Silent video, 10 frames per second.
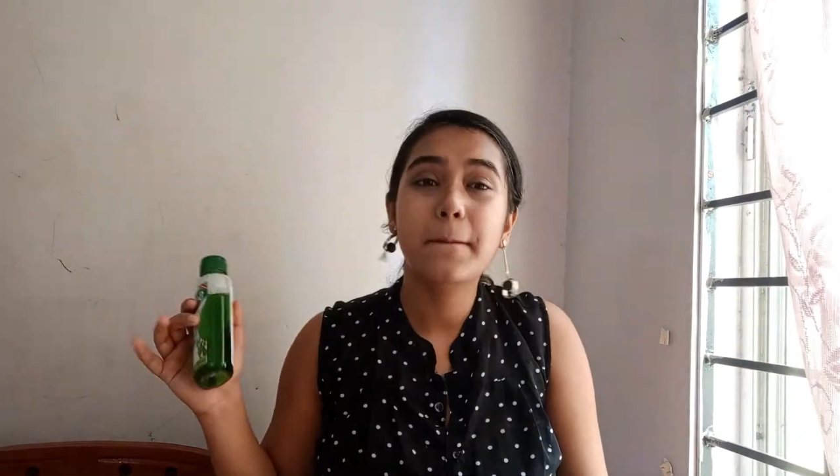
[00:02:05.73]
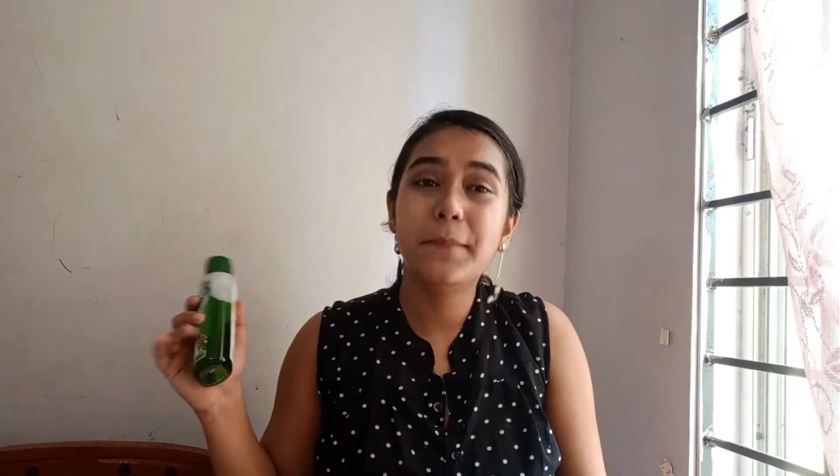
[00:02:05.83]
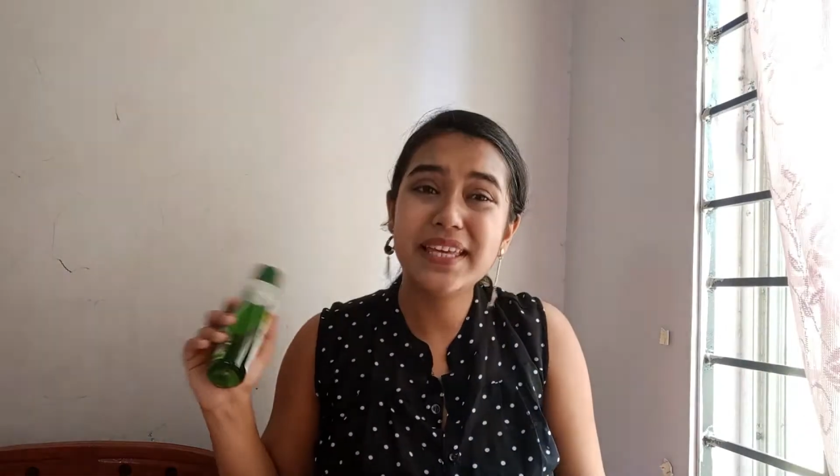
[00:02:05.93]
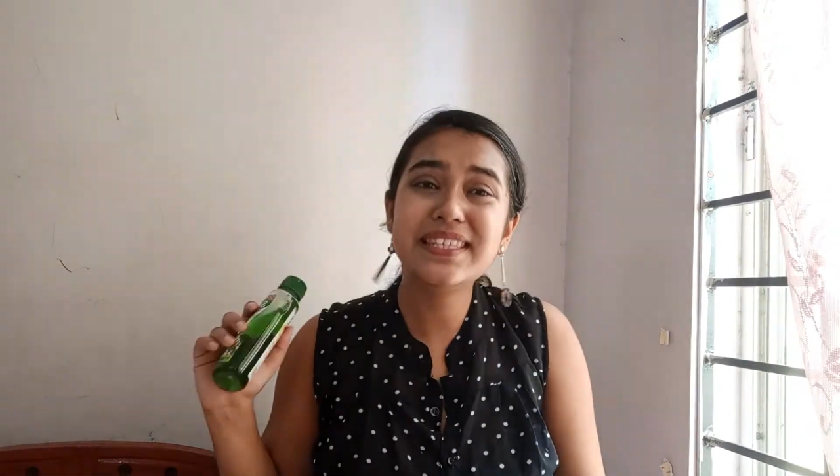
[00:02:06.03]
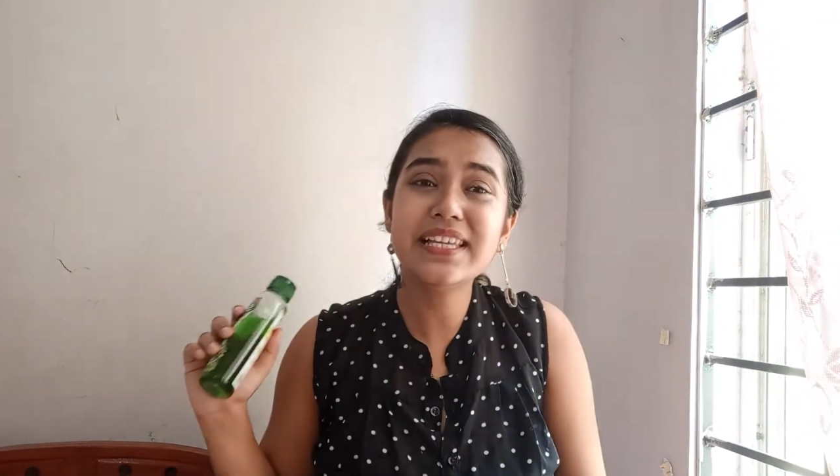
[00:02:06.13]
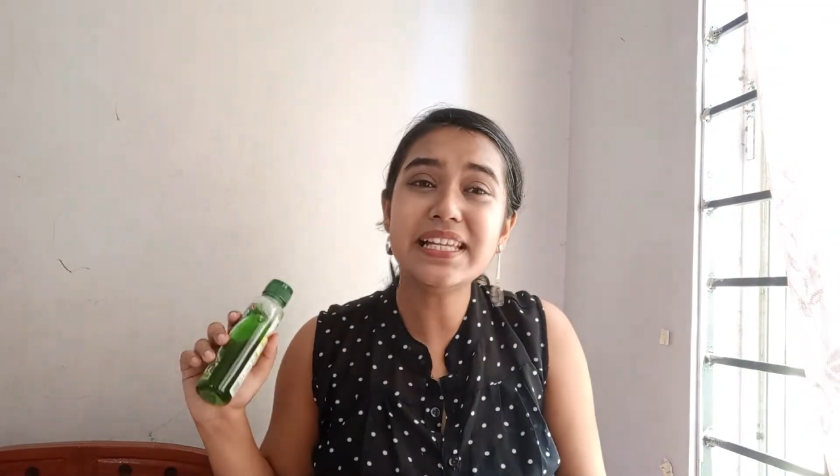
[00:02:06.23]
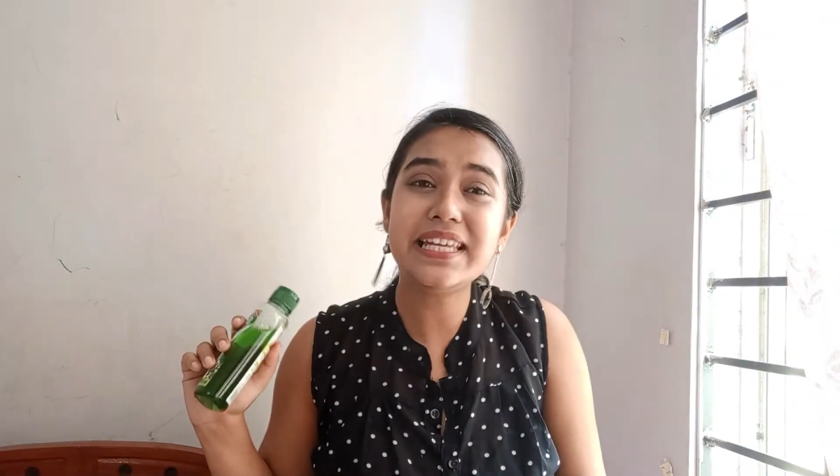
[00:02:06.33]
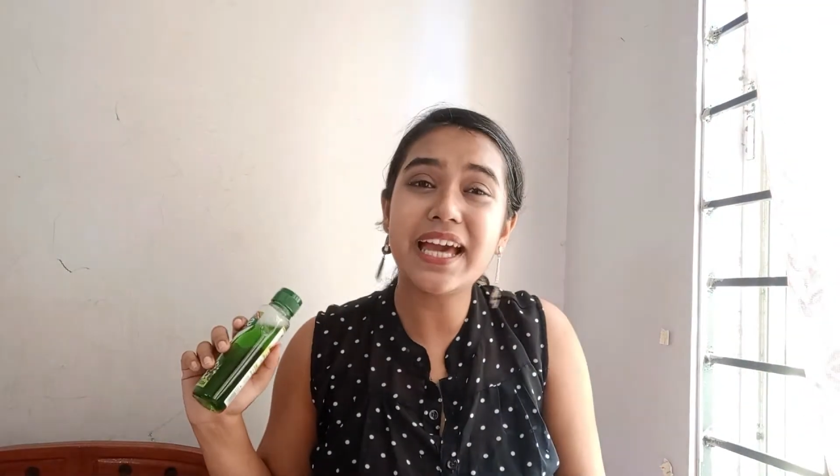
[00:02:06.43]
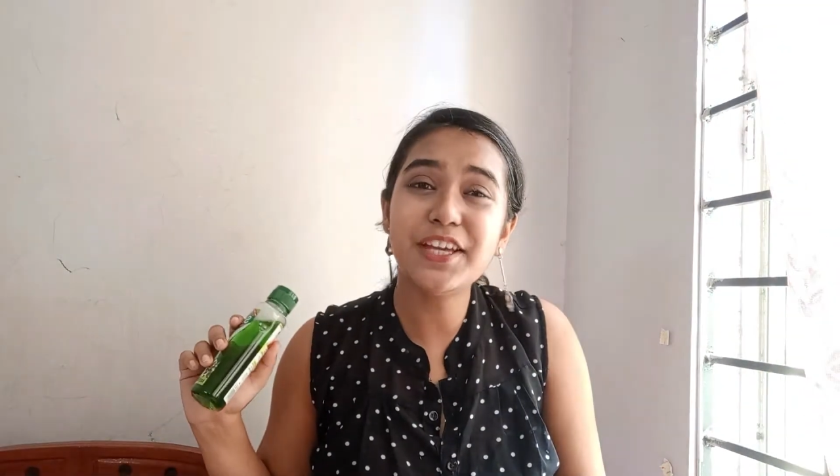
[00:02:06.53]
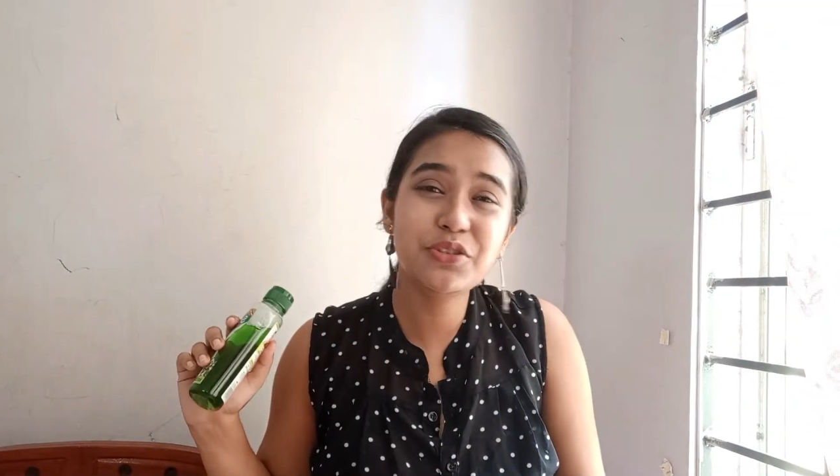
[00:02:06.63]

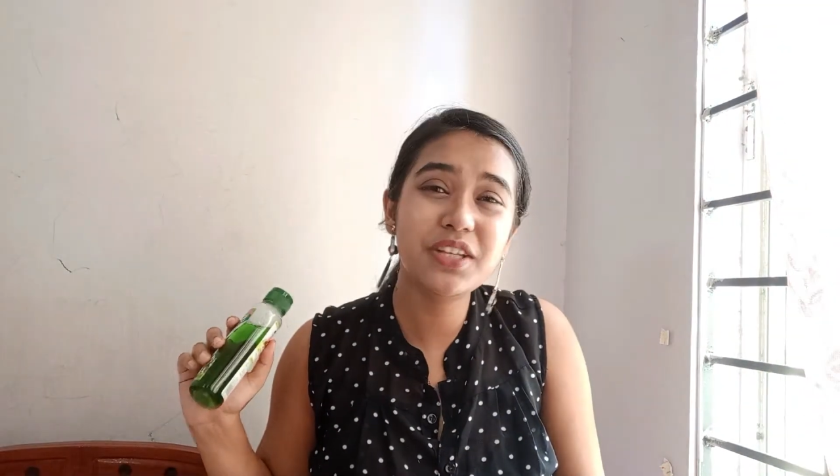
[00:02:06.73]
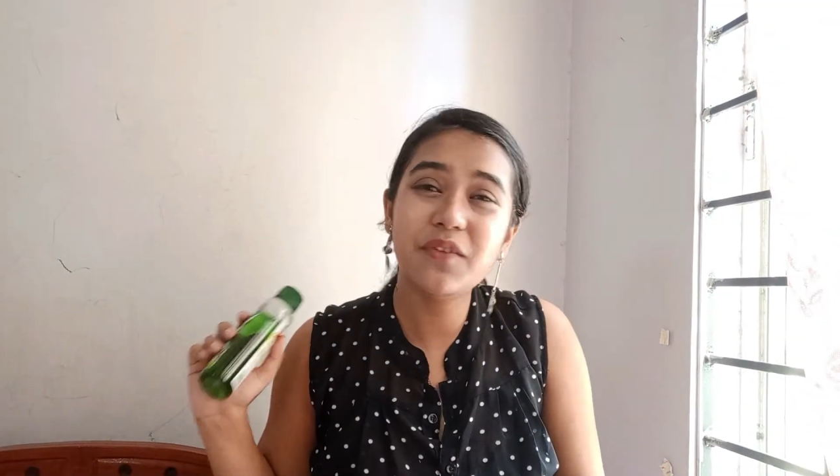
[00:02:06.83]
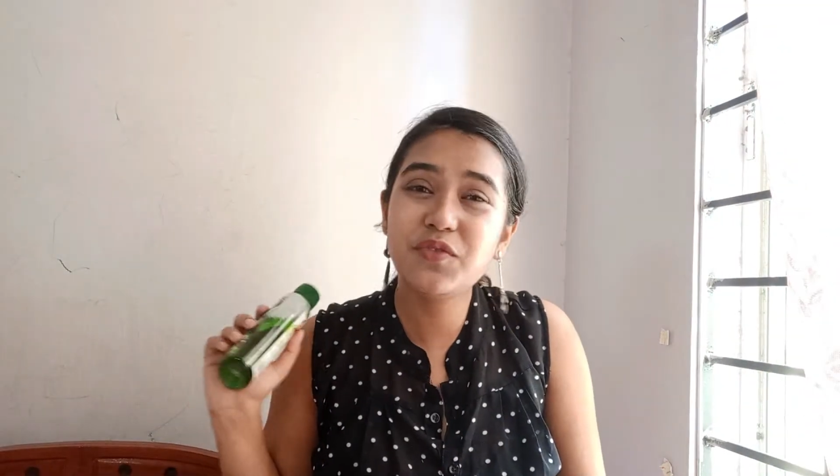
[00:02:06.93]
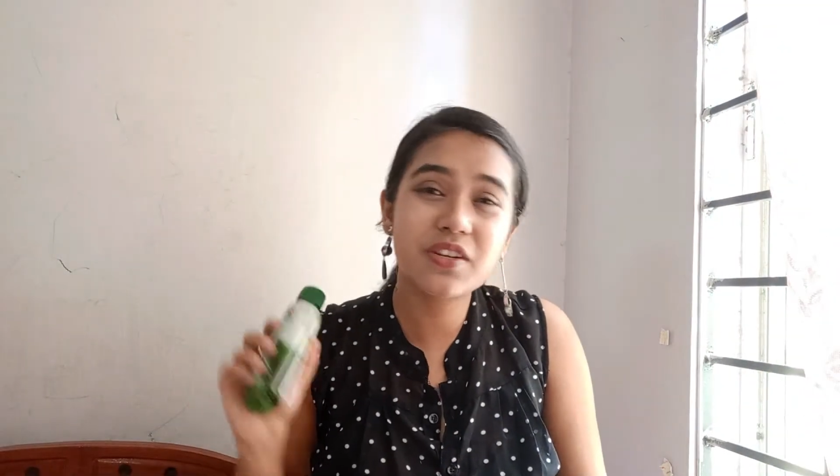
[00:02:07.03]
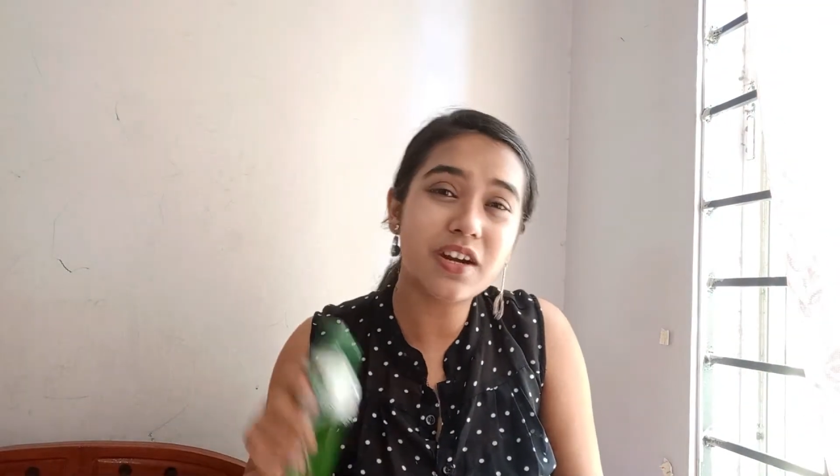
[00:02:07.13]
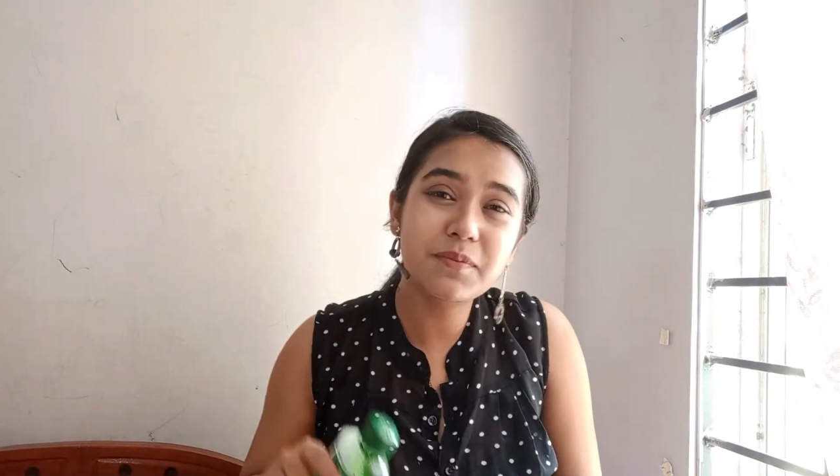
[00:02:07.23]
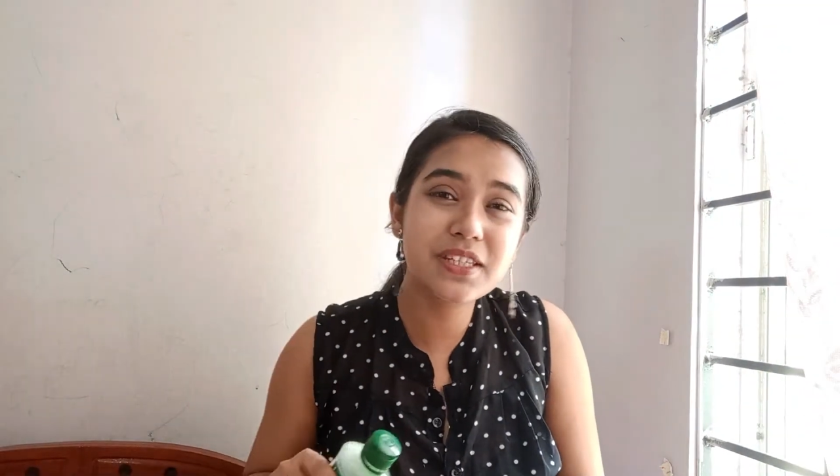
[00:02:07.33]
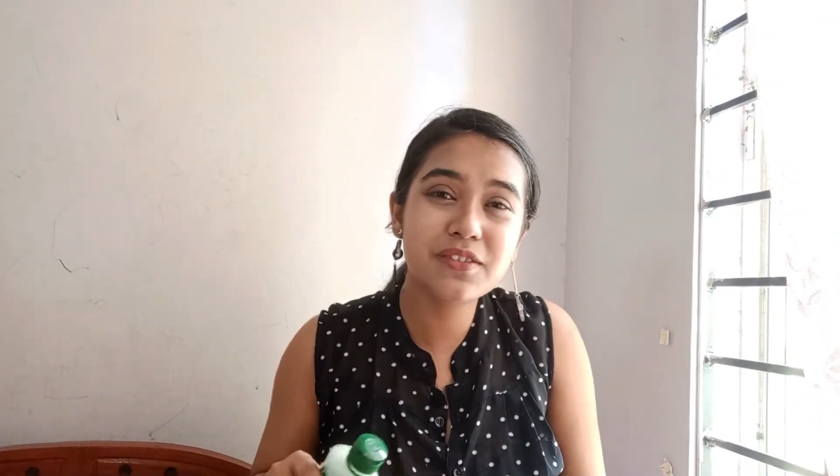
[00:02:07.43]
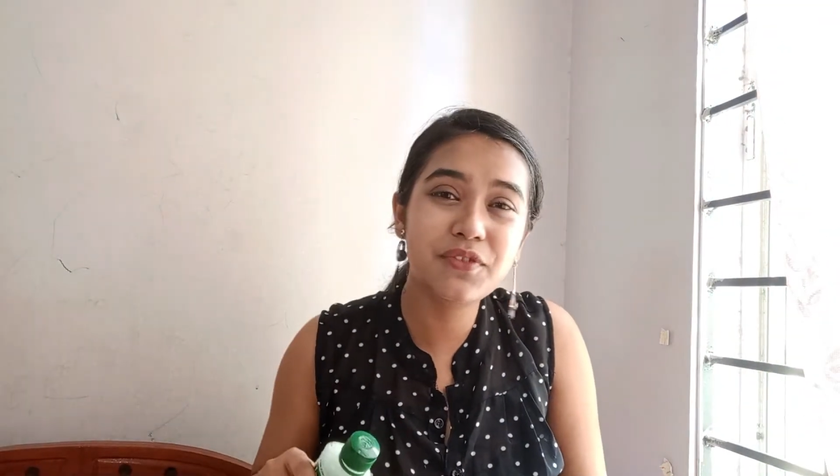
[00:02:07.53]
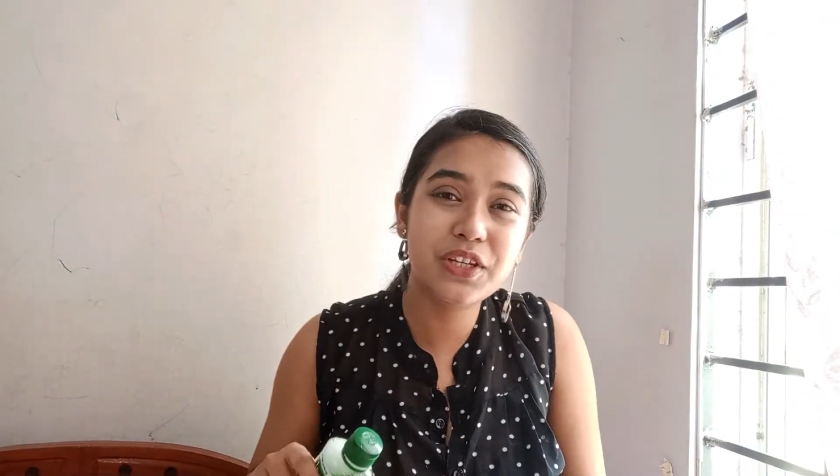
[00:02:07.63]
Basically, I should have termed
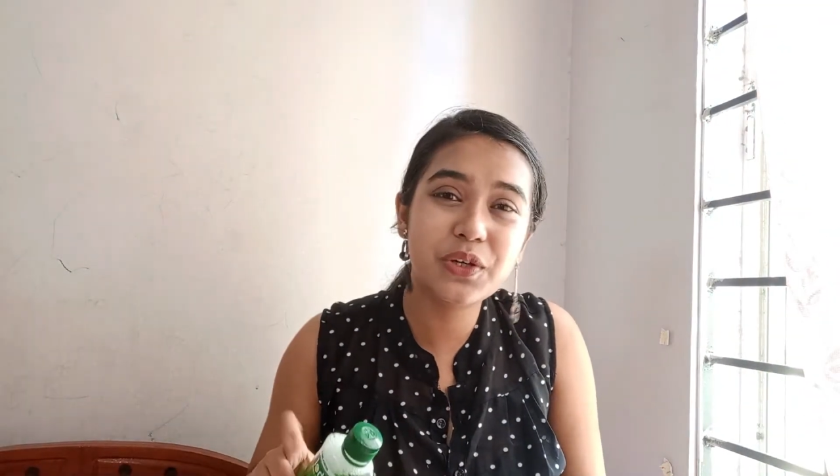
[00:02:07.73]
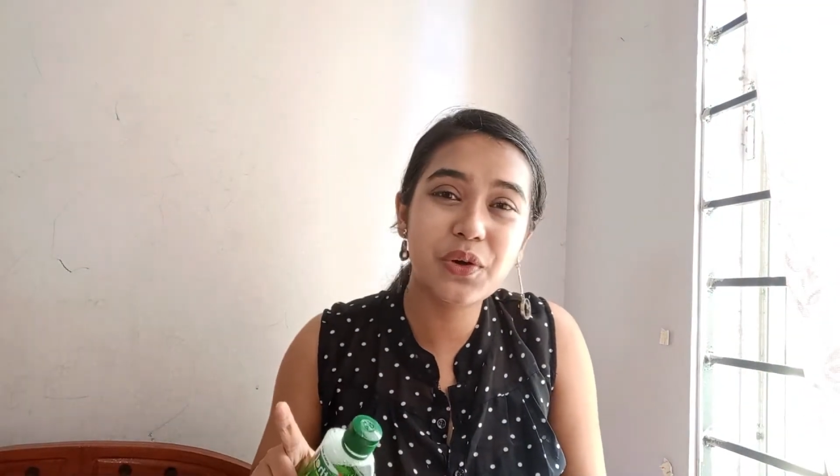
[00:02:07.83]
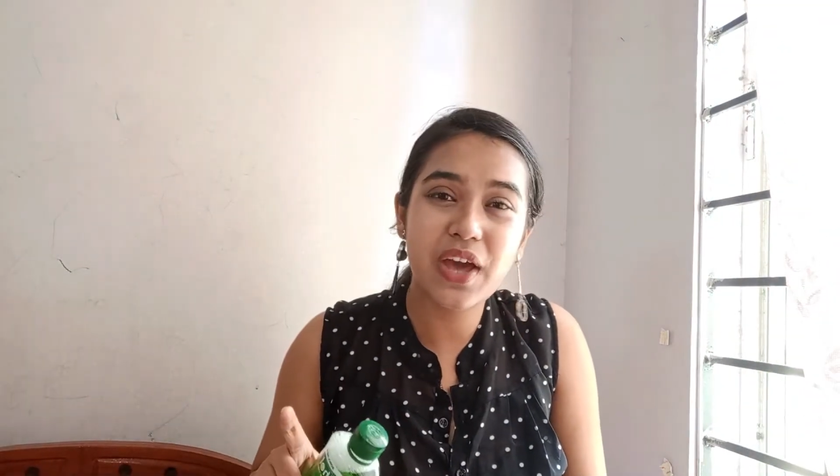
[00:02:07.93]
this video